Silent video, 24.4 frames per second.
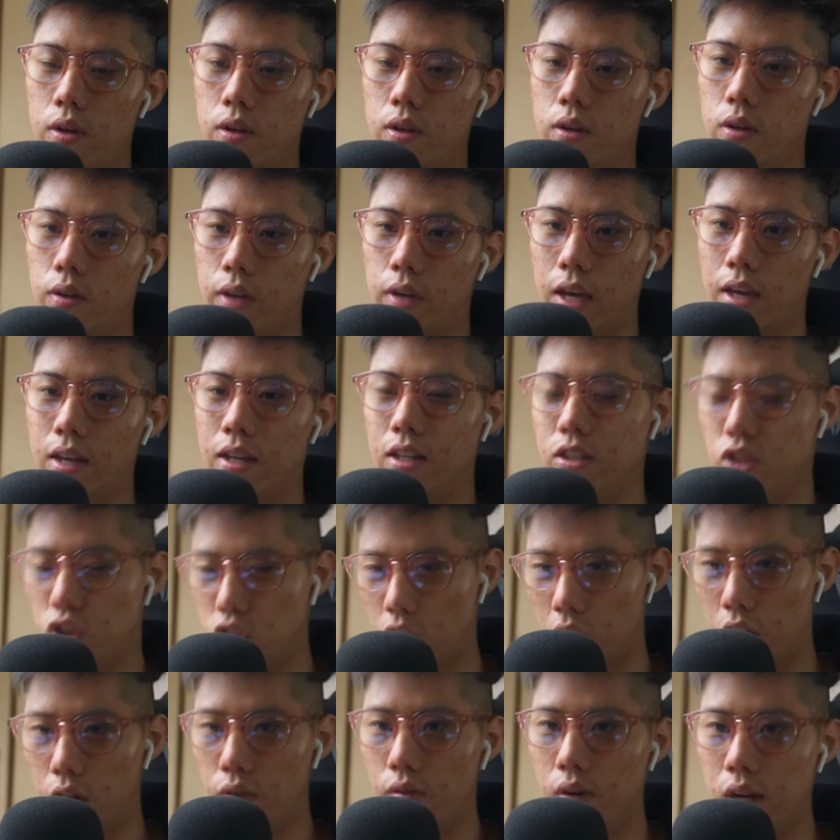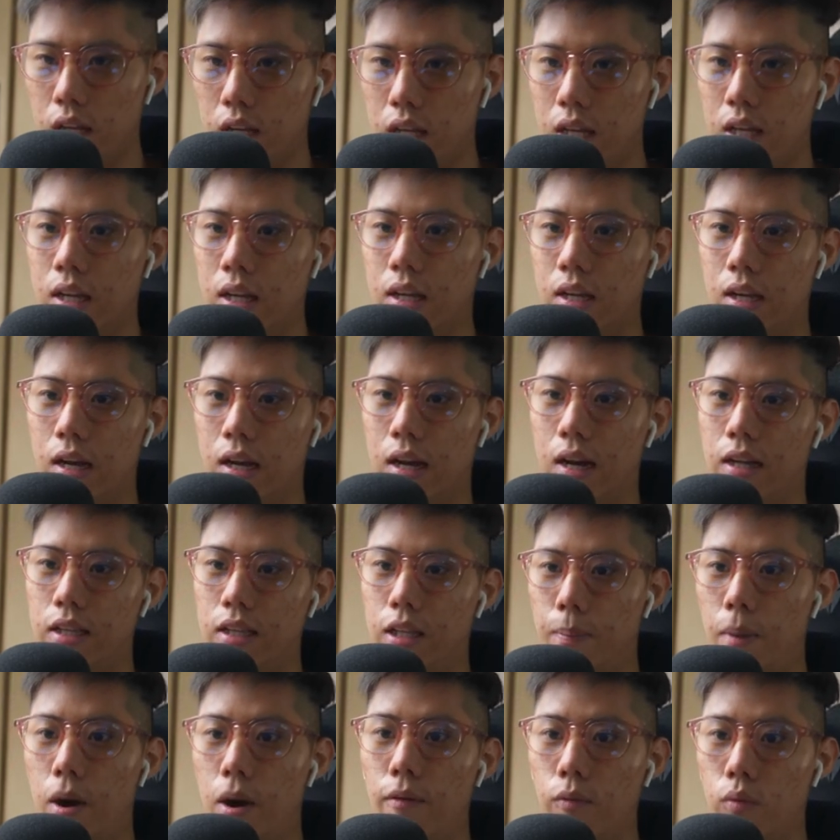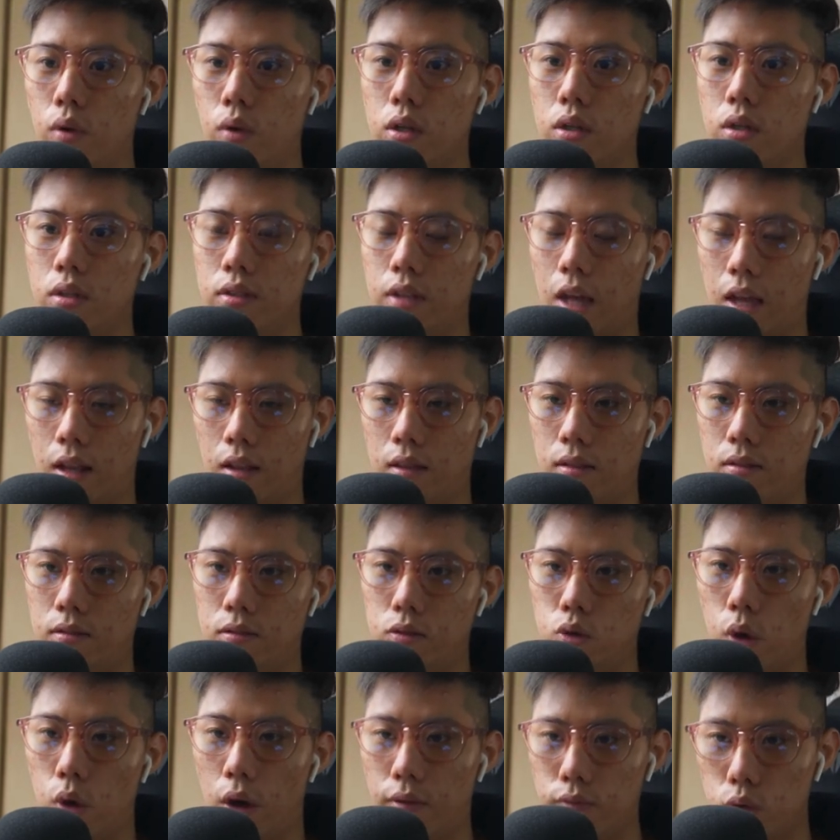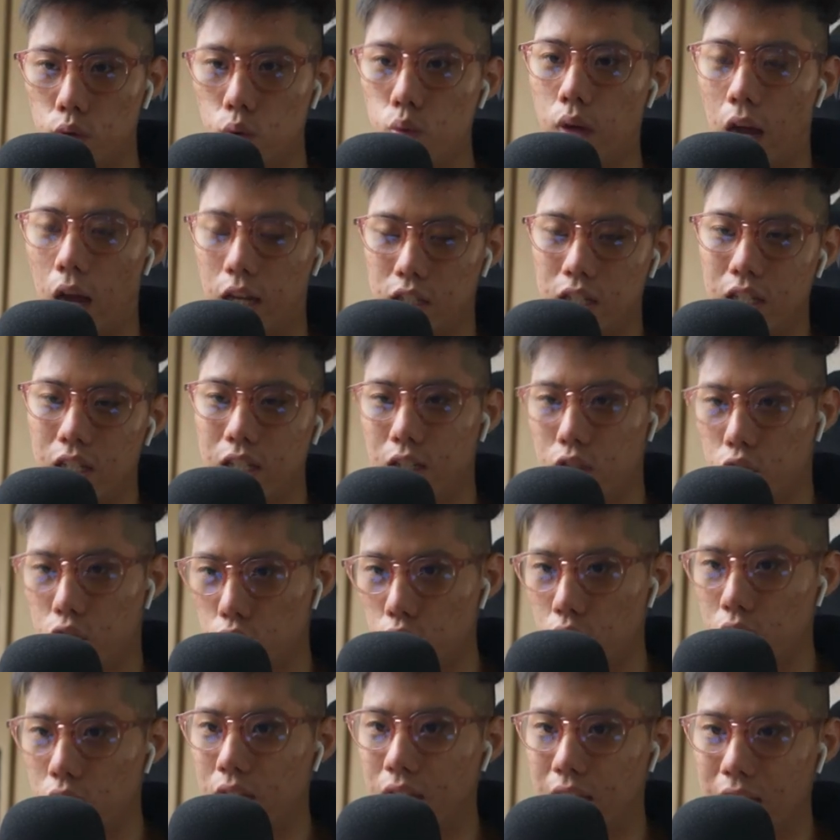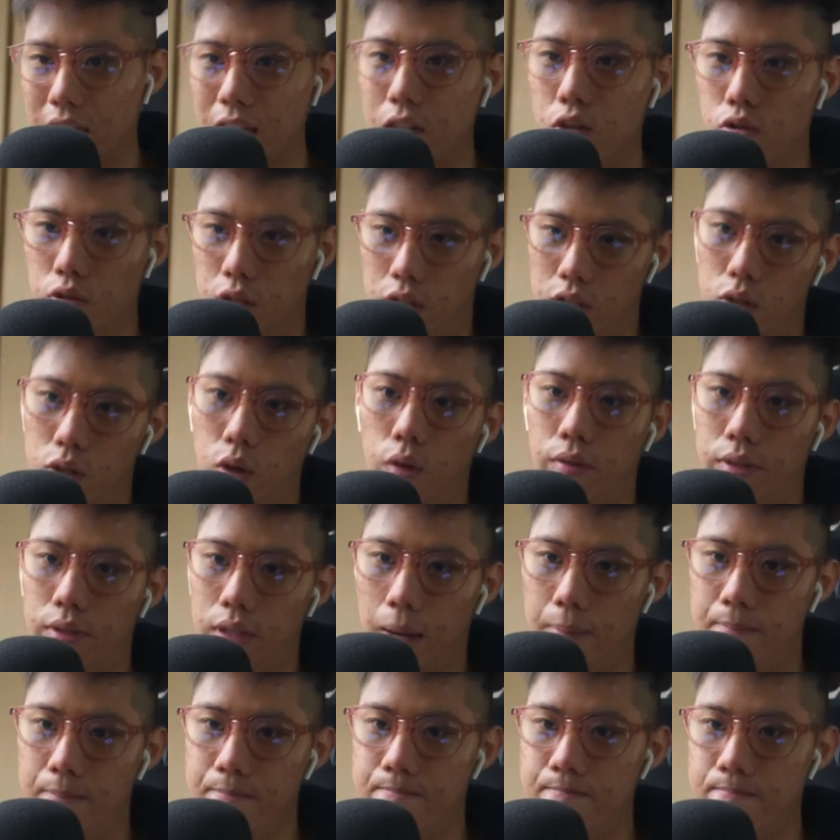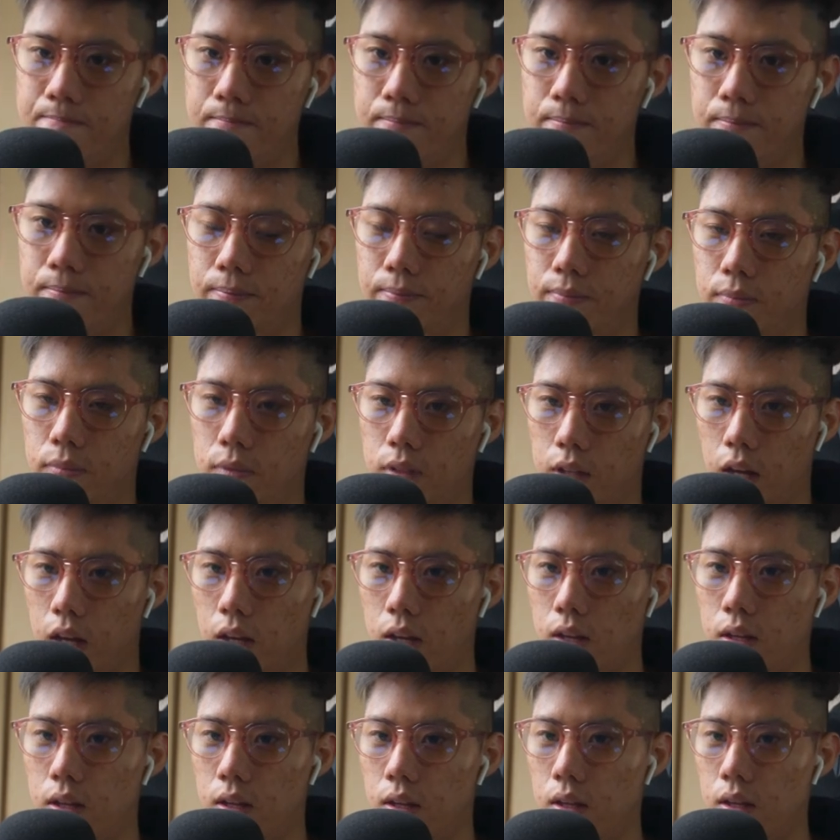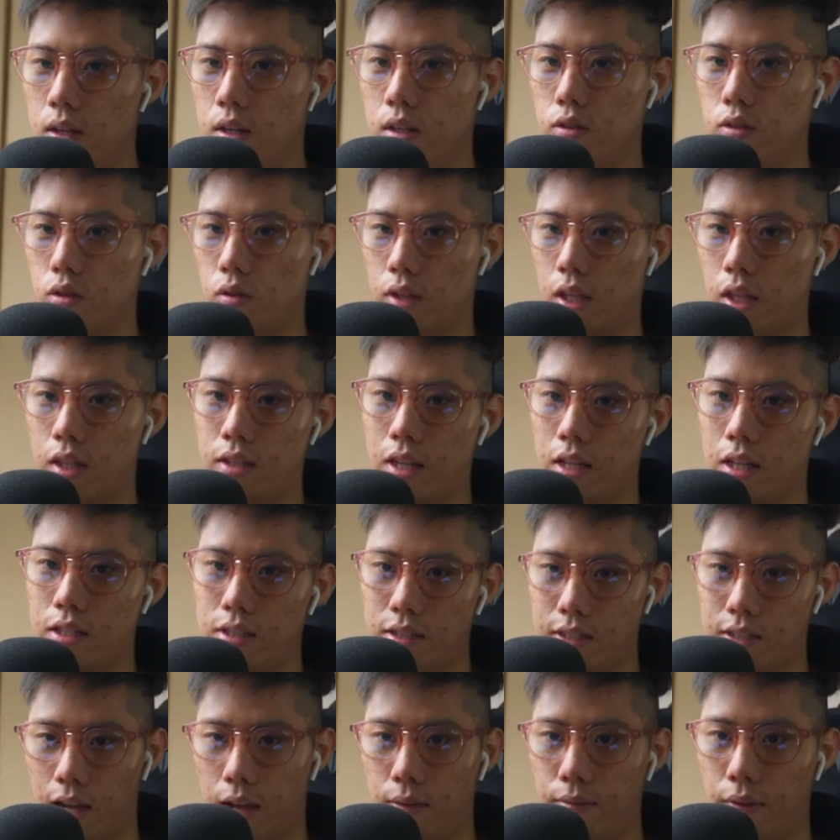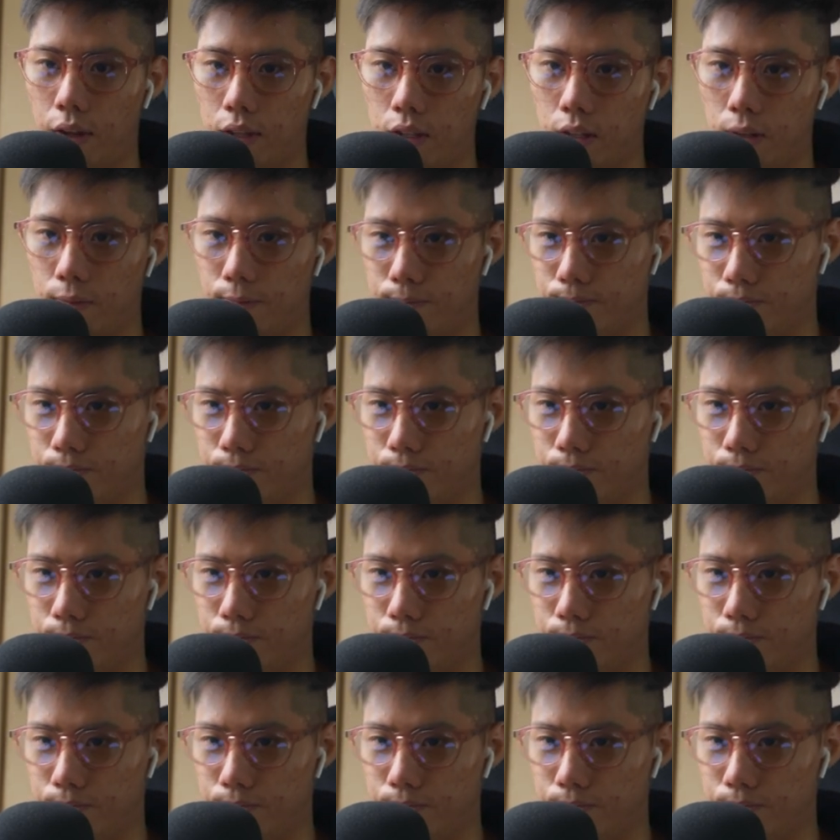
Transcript: Okay, generally, uh, the amount of work that you have to do actually should decrease over time. Okay, so that, that's the second factor.